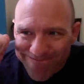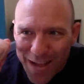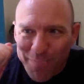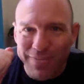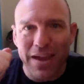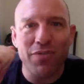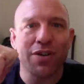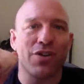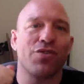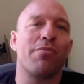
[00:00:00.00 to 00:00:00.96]
I'm never
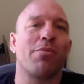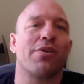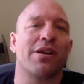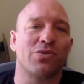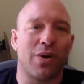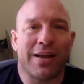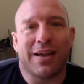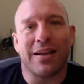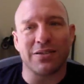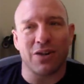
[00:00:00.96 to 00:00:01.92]
going to remember it
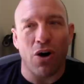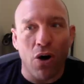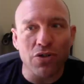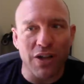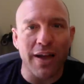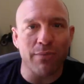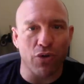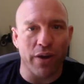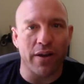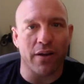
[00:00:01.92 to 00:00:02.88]
as an all-time
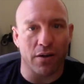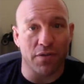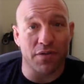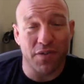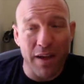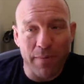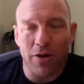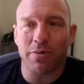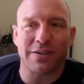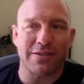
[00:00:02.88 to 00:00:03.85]
great
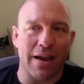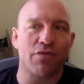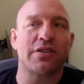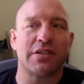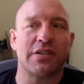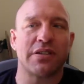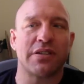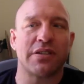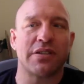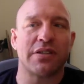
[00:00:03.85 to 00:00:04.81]
155-pounder because every
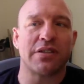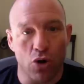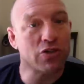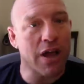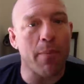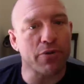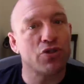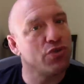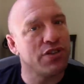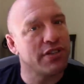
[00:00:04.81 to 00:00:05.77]
time those
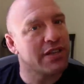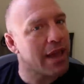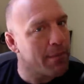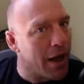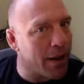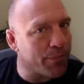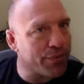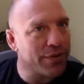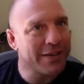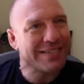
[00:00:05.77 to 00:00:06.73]
opportunities came up,
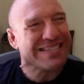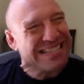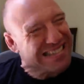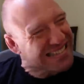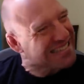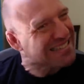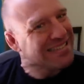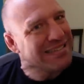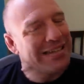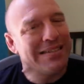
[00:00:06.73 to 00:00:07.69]

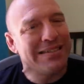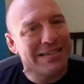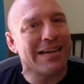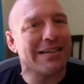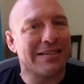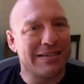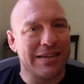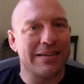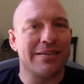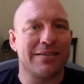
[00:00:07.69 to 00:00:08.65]
he just
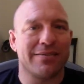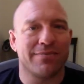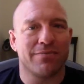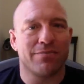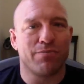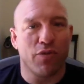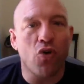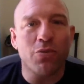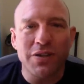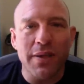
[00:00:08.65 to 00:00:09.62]
didn't
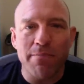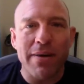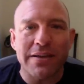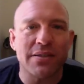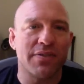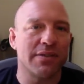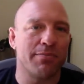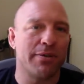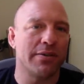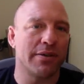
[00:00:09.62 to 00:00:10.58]
perform to the best of his
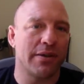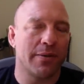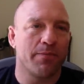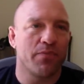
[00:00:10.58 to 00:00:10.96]
ability.